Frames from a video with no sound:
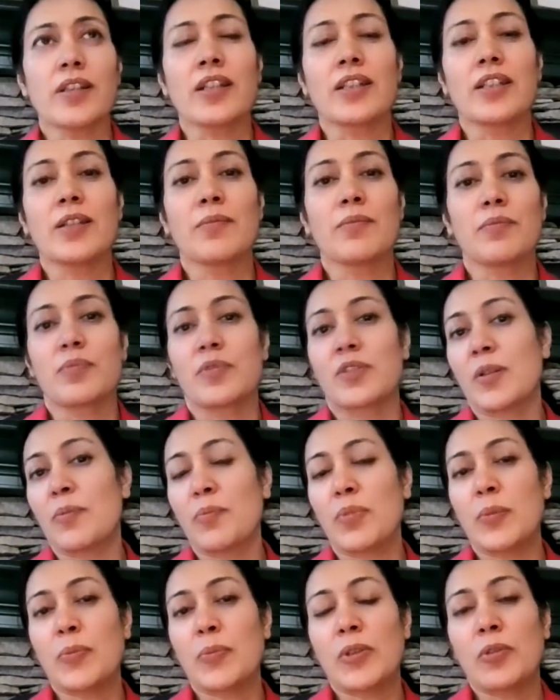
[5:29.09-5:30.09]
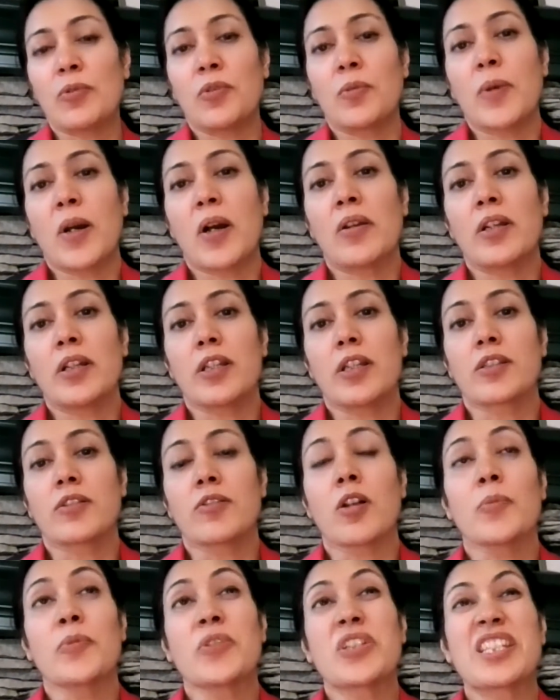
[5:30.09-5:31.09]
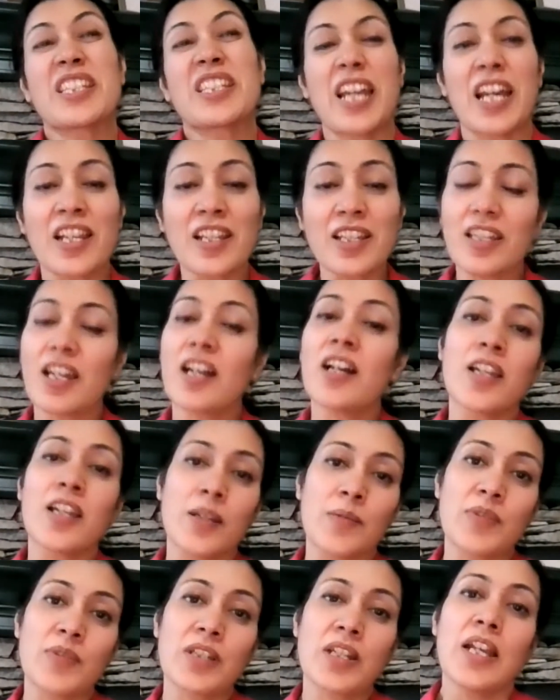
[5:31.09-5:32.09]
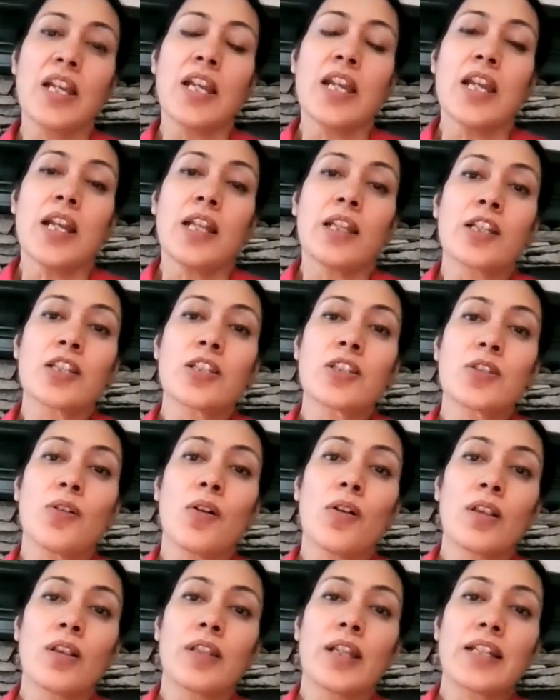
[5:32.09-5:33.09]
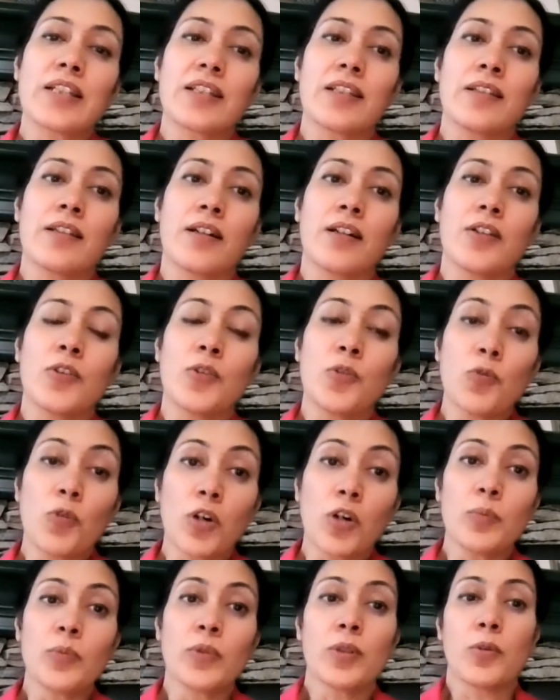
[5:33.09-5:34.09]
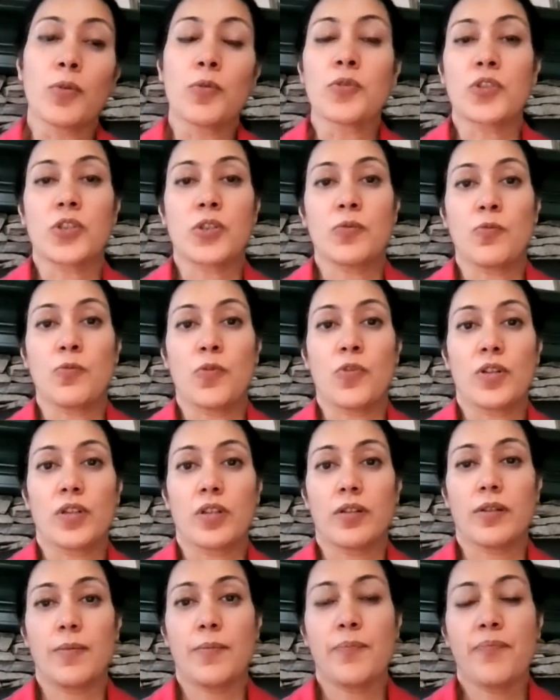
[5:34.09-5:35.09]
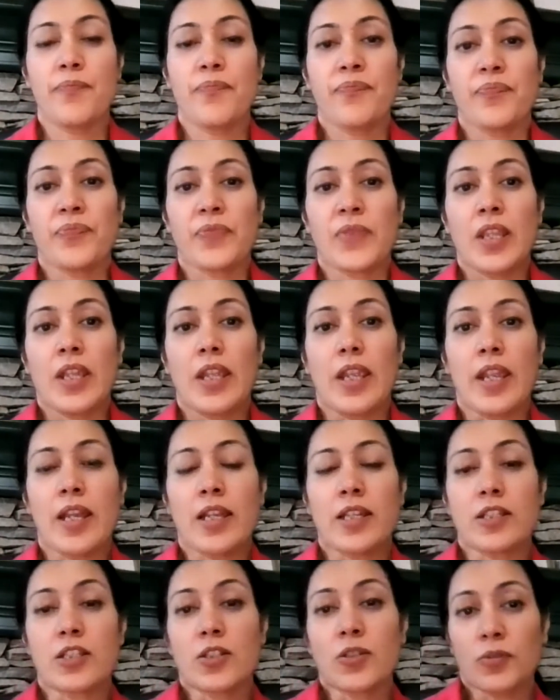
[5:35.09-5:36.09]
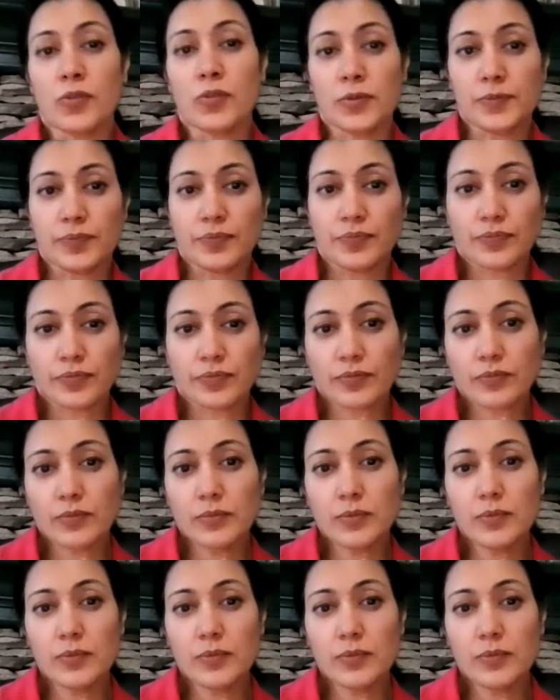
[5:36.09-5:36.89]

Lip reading: I think some people know about it. It's almost 10 times the salt that's in a normal ocean water. And so